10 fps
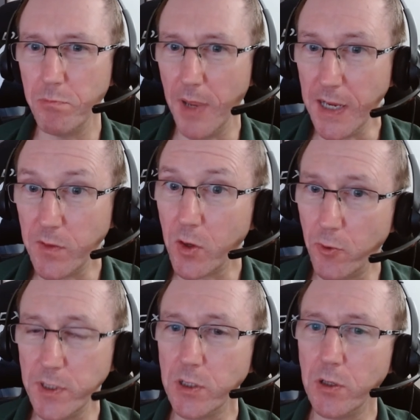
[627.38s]
make the
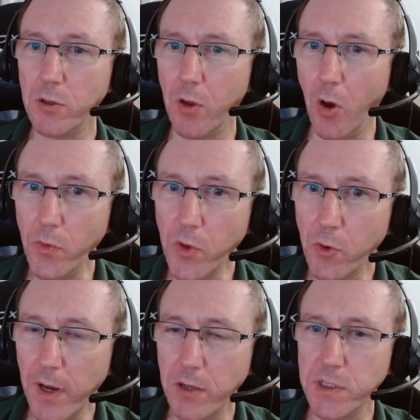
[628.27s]
critical on the
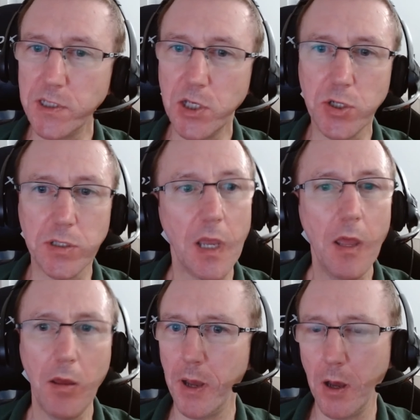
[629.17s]
ground decisions,
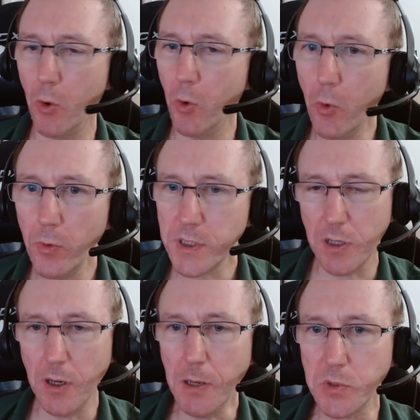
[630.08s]
but all the
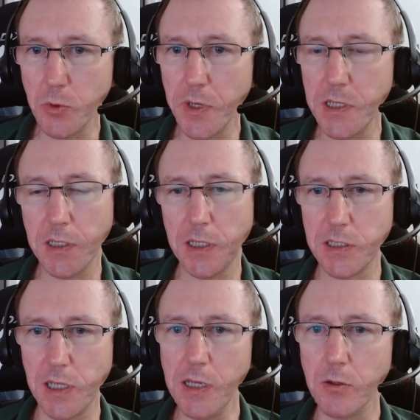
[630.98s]
time talking to their
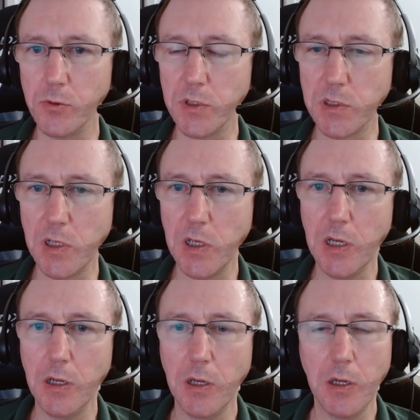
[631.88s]
stakeholders.
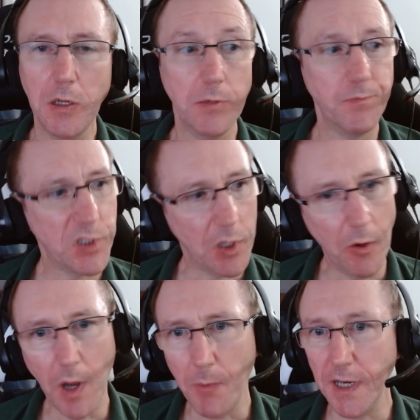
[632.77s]

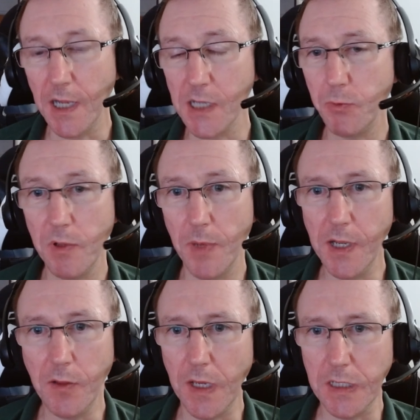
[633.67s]
So, I mean, as with
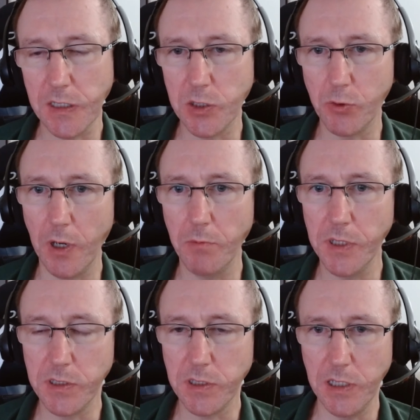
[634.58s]
many things in Scrum,
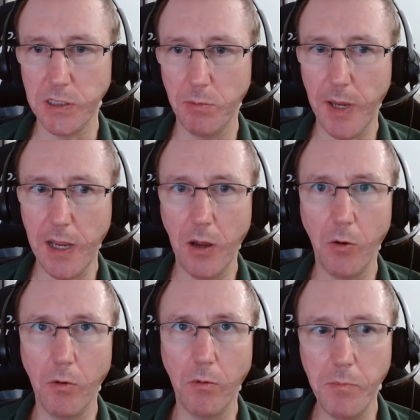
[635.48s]
it's
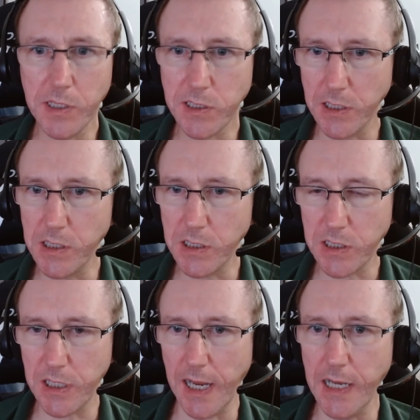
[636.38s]
about a
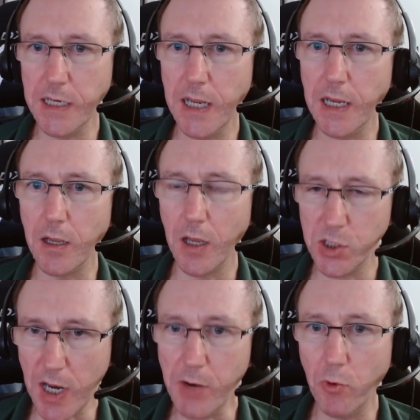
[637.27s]
misunderstanding, a
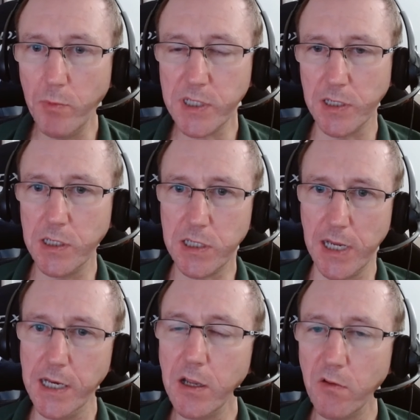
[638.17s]
general
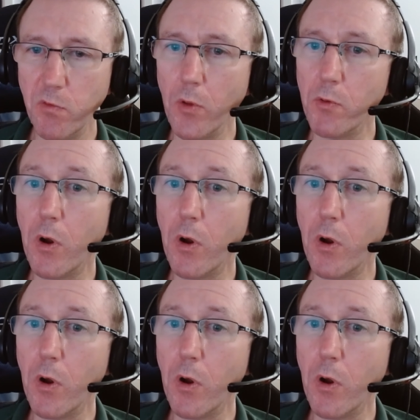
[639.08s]
misunderstanding of what the